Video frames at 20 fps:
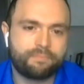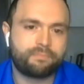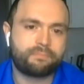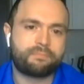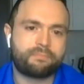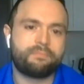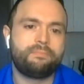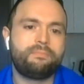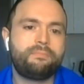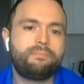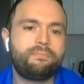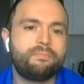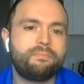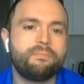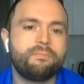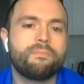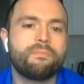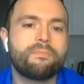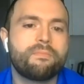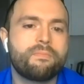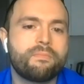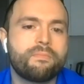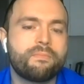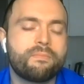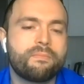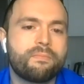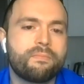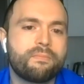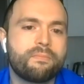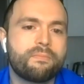
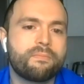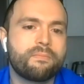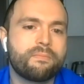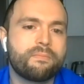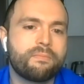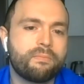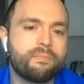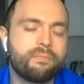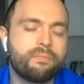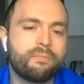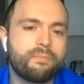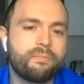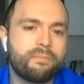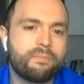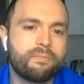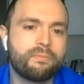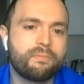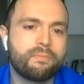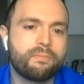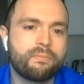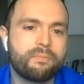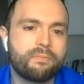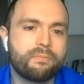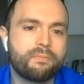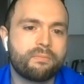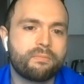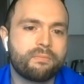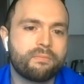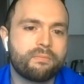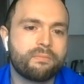
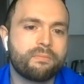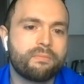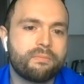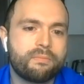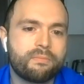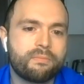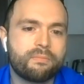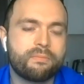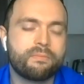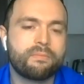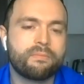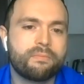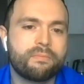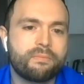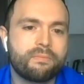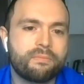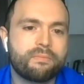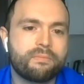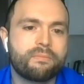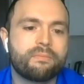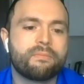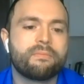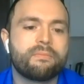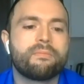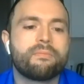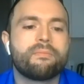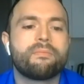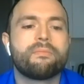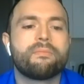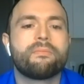
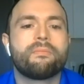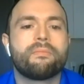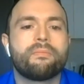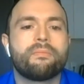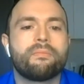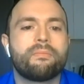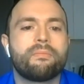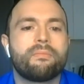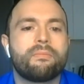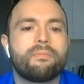This person isn't speaking.